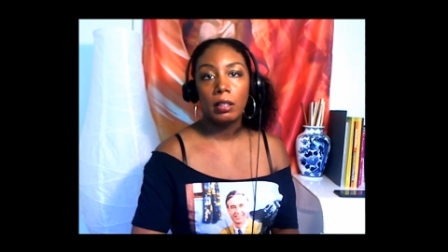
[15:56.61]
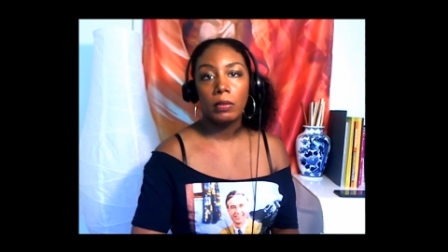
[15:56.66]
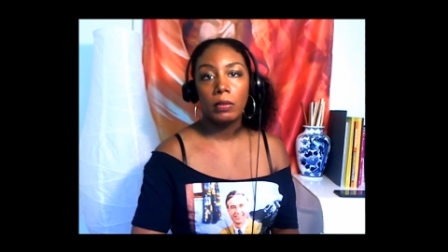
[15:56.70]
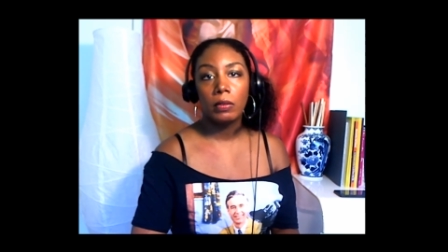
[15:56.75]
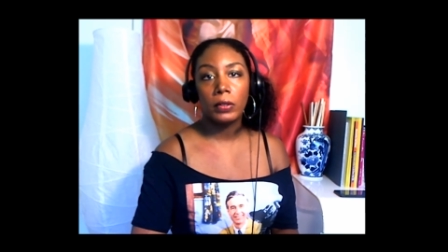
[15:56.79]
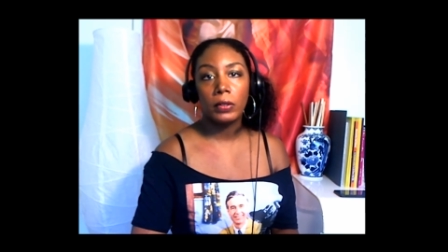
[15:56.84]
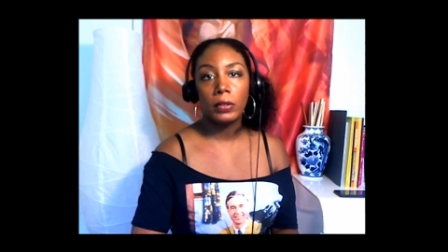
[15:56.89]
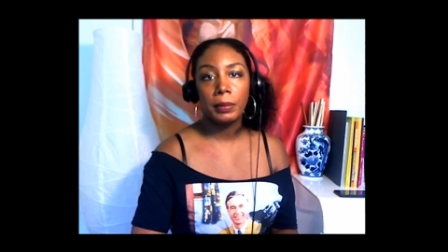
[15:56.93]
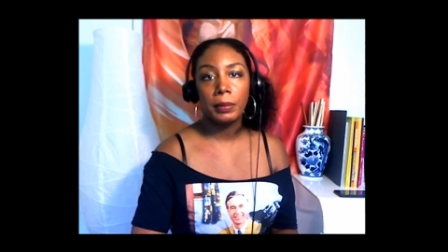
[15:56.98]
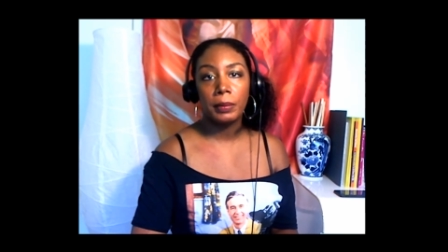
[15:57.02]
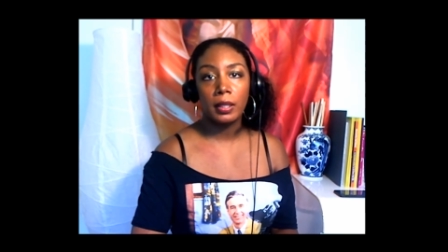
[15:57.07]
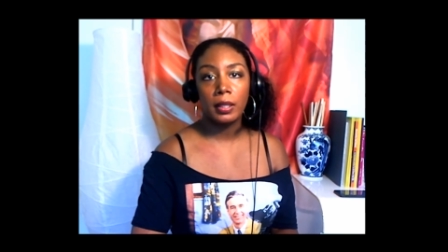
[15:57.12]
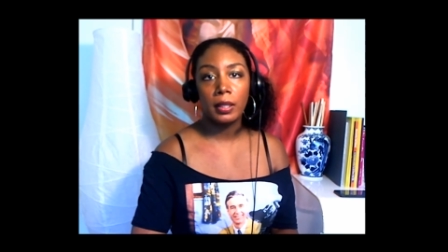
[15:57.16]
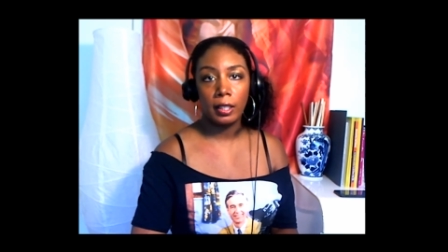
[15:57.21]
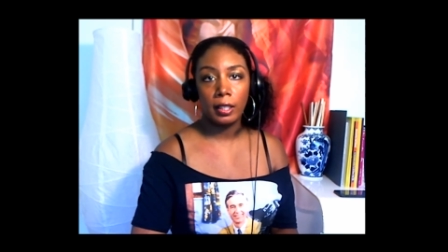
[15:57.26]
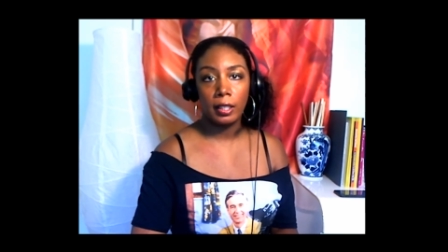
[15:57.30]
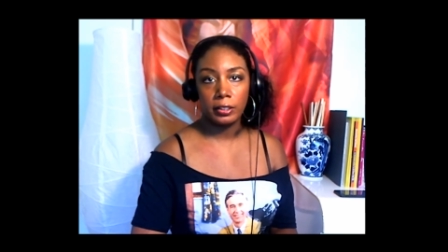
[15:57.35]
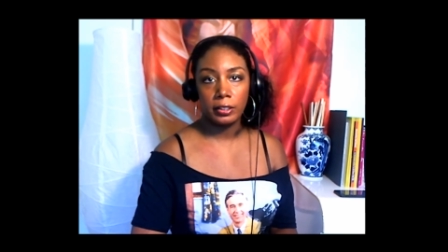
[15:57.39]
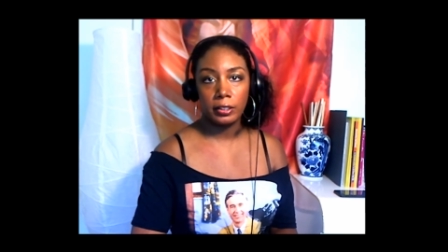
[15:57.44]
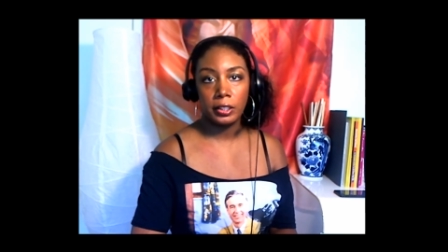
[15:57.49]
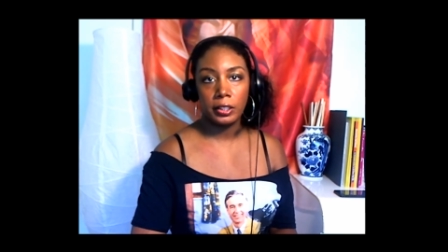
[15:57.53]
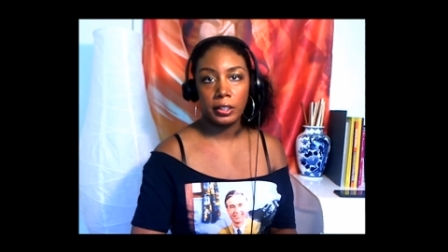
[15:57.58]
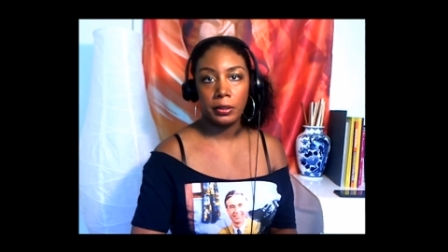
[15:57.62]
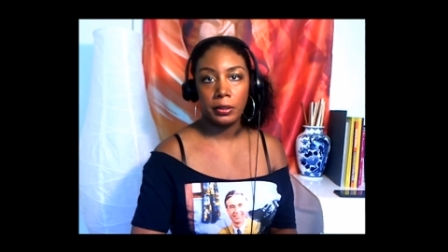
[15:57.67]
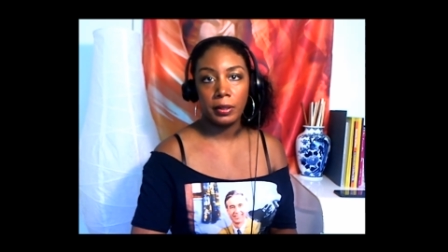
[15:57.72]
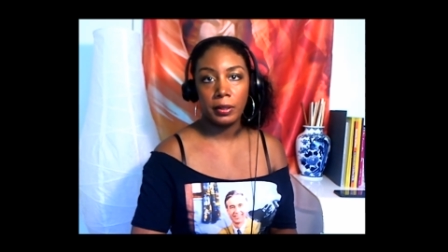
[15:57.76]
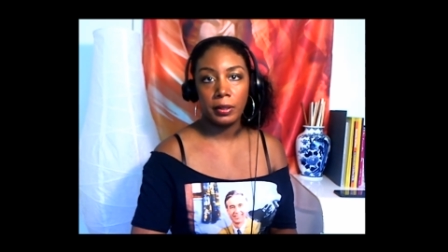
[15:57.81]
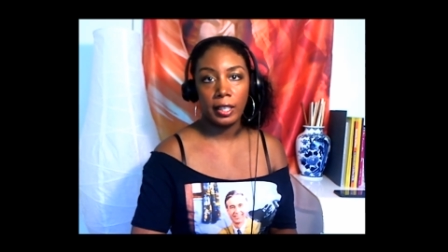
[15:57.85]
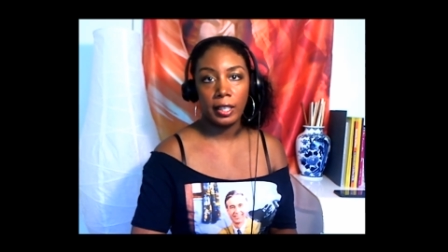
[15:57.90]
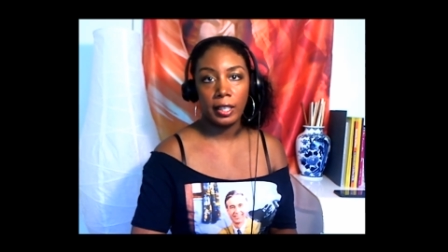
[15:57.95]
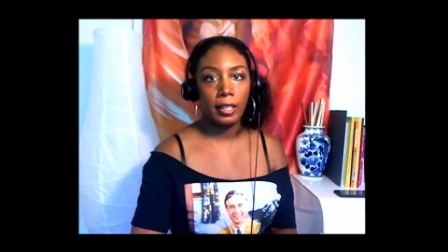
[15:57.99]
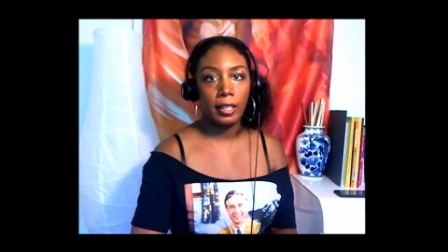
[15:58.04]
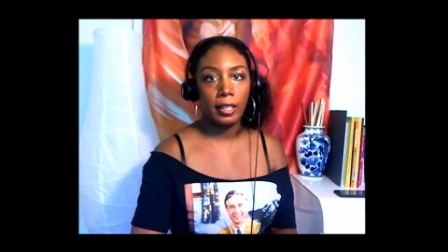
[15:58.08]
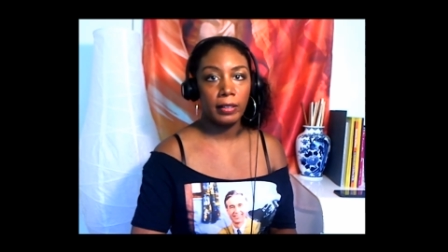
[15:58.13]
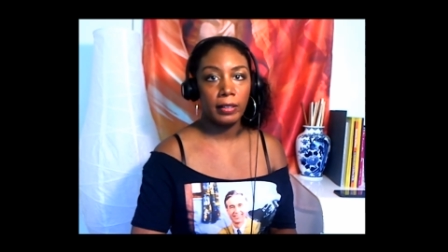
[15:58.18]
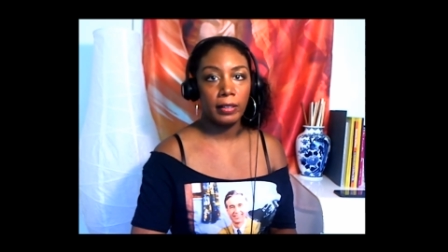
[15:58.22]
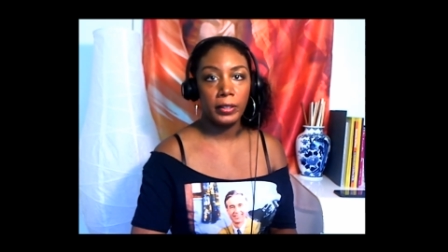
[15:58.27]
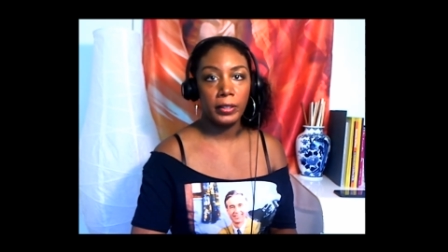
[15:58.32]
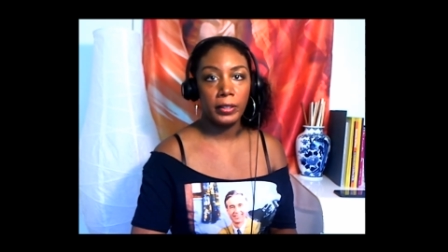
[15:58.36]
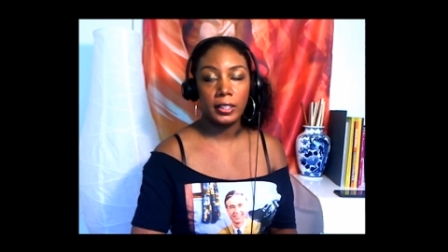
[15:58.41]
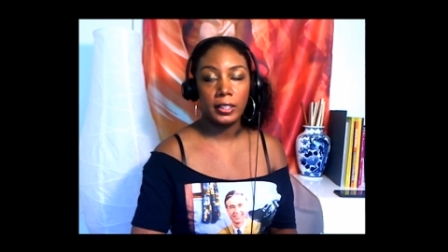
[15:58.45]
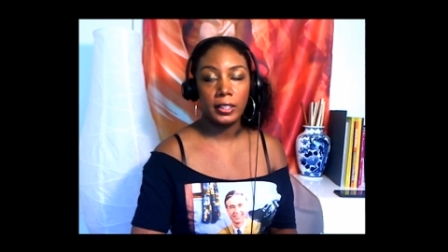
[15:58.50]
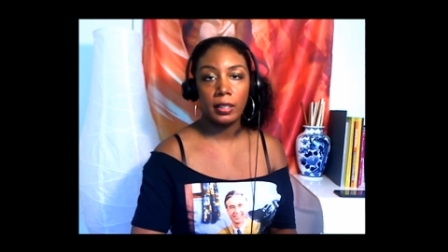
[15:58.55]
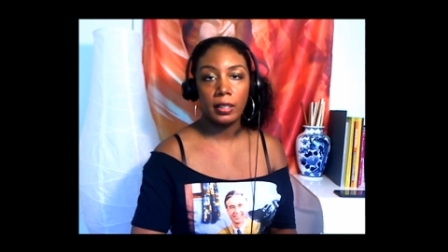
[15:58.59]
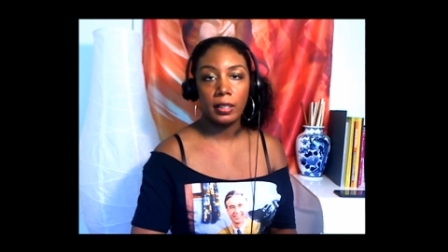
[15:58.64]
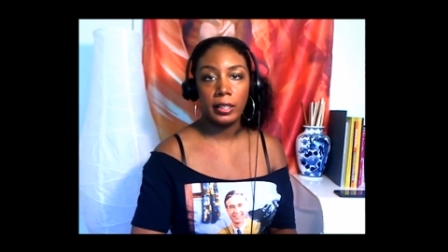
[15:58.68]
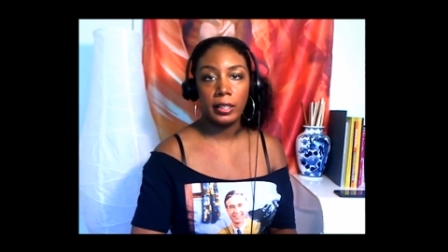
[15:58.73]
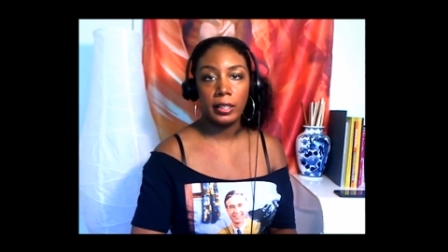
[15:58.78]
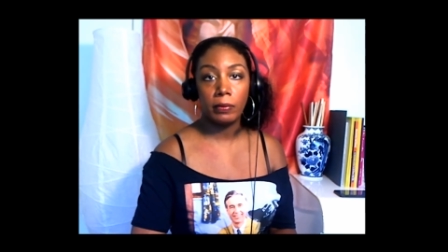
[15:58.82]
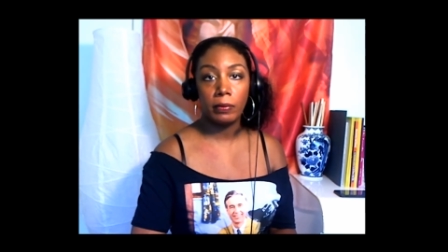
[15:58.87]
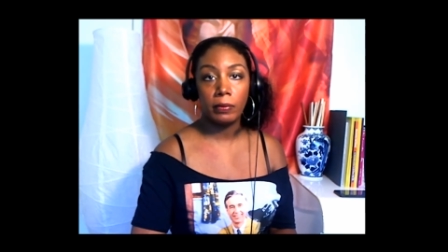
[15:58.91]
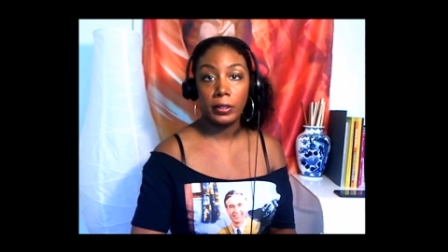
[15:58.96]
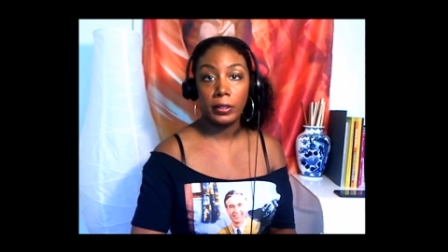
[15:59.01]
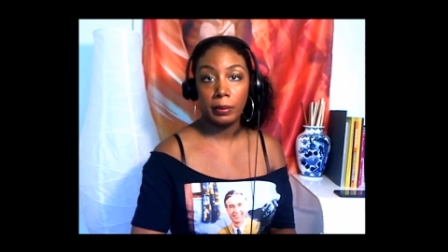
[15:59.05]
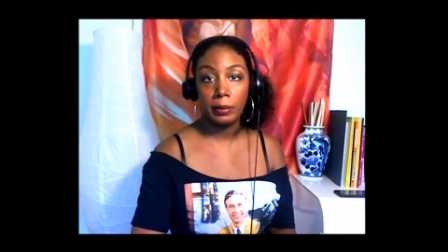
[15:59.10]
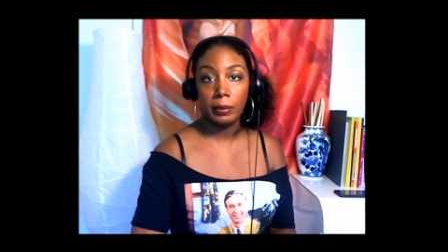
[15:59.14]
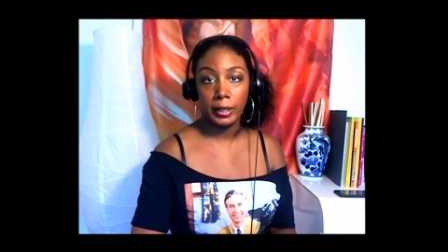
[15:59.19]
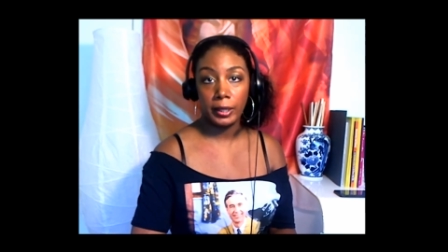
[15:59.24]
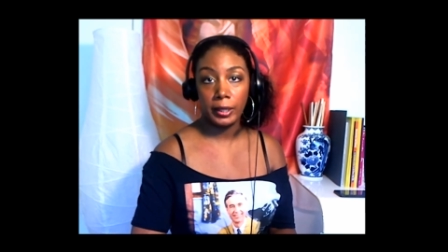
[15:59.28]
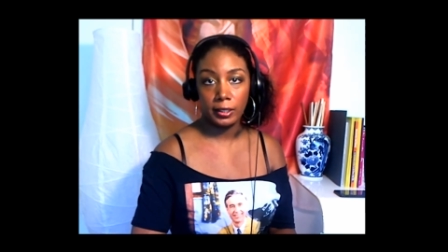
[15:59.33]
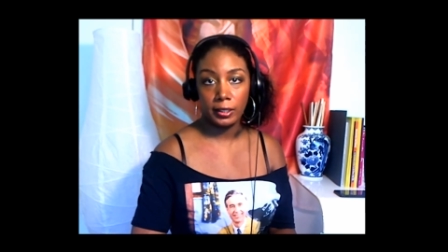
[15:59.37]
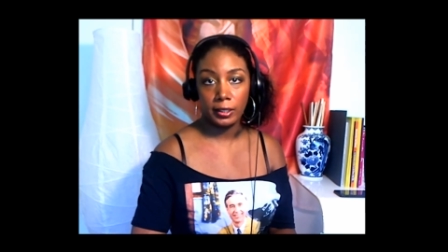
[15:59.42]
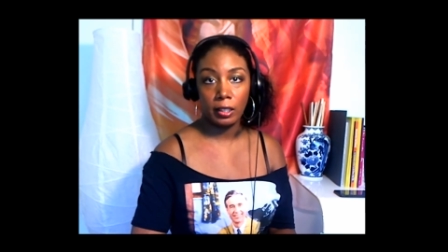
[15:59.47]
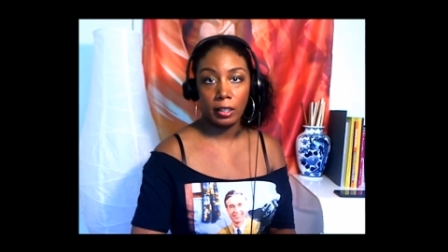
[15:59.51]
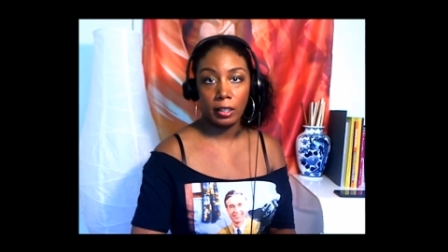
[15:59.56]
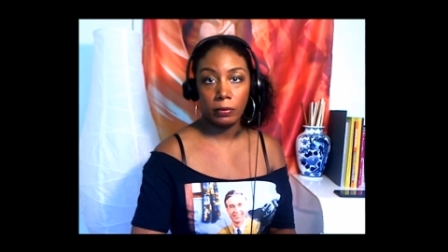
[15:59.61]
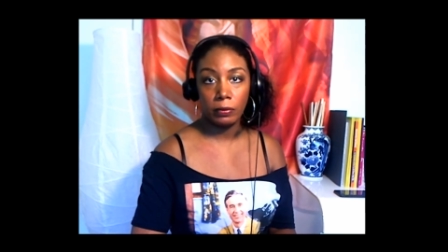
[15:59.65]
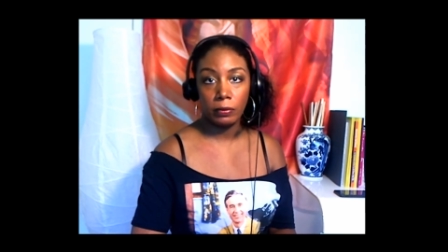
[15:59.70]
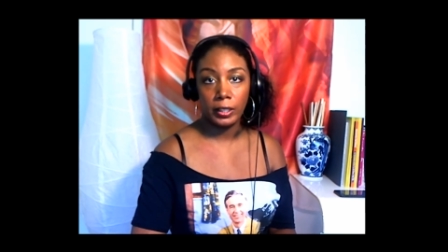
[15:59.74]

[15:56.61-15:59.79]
from the lawsuit that I recently defended myself